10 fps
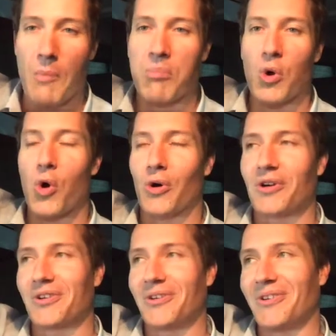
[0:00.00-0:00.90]

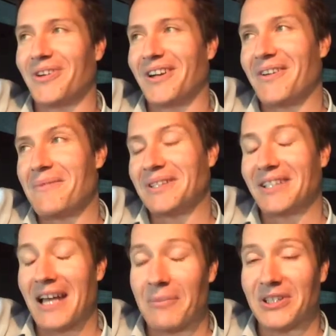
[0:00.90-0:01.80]
book, or I know
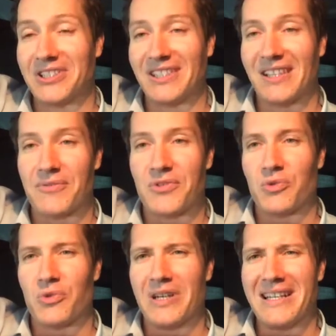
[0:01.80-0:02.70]
how much she loves to
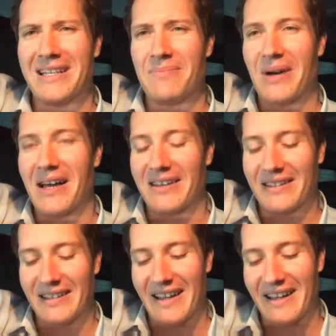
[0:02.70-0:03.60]
read, but
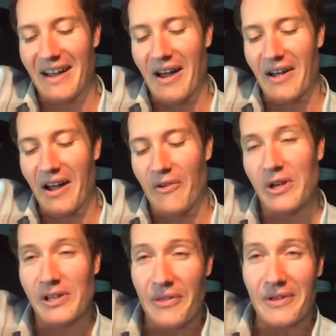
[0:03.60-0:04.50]
I
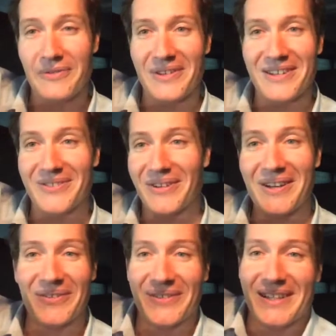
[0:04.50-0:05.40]
really think for this one,
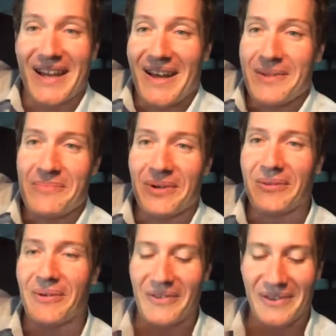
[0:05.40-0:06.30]
if she can only bring
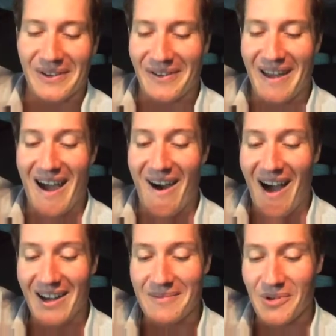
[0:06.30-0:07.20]
one thing on our
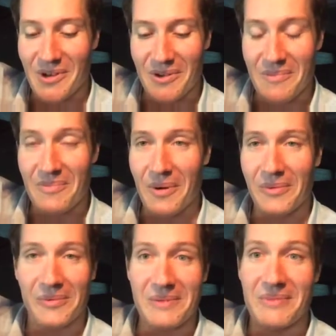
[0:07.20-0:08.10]
honeymoon, it would
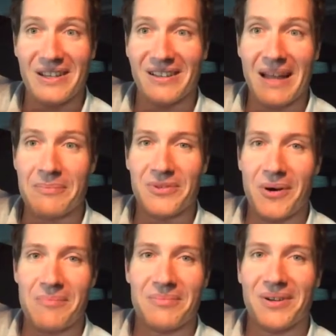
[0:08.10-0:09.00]
probably be a
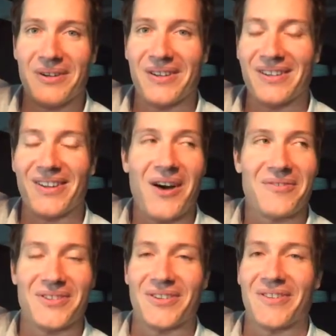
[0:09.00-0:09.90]
laptop. Her life
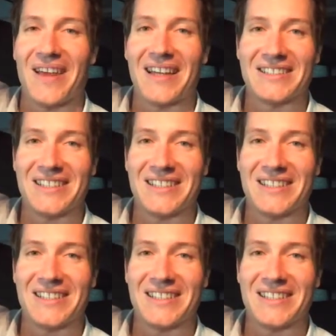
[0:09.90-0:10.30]
is on that. She